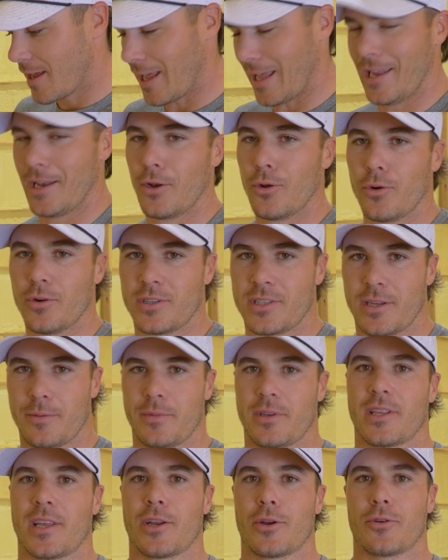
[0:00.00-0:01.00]
indoor
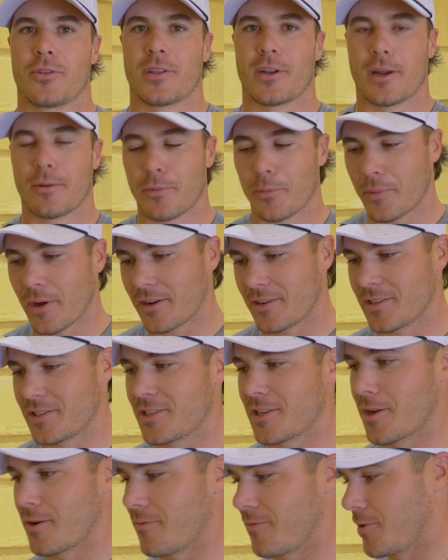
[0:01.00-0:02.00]
simulator that I'm about to
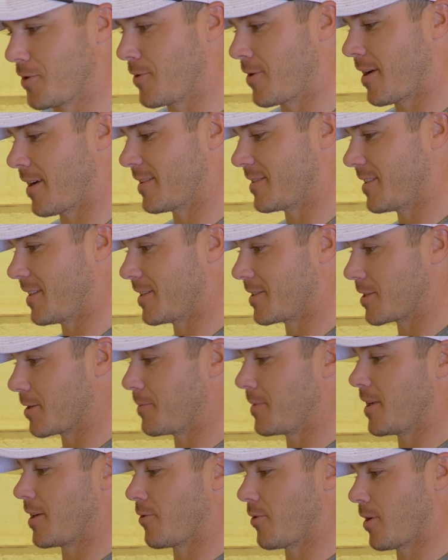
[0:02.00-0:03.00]
set up for you guys, and it's gonna
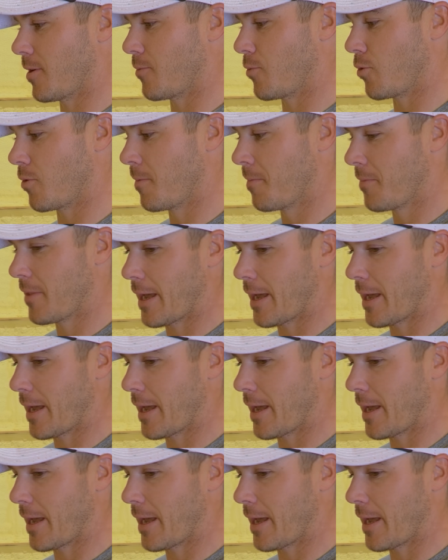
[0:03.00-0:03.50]
be incredible.